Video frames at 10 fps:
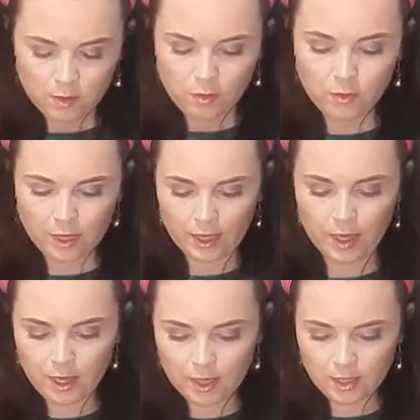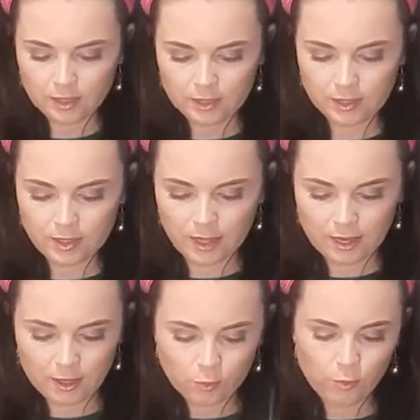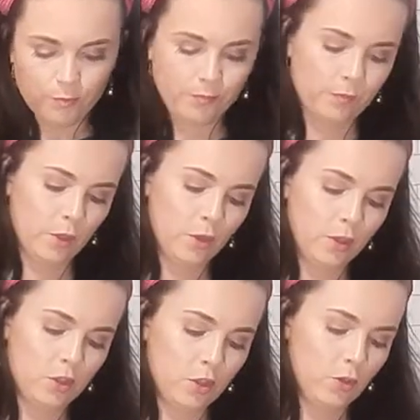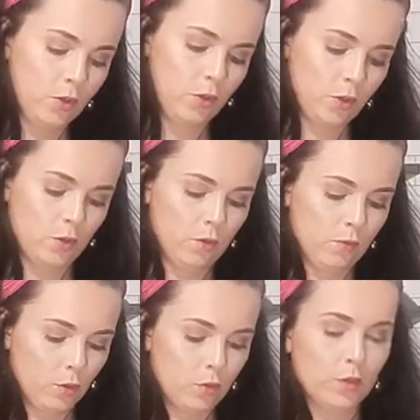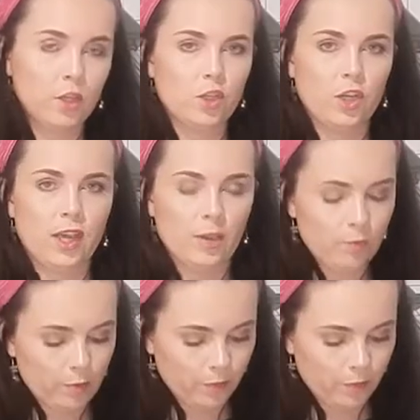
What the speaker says: Okay, and now you can choose your cookie shape.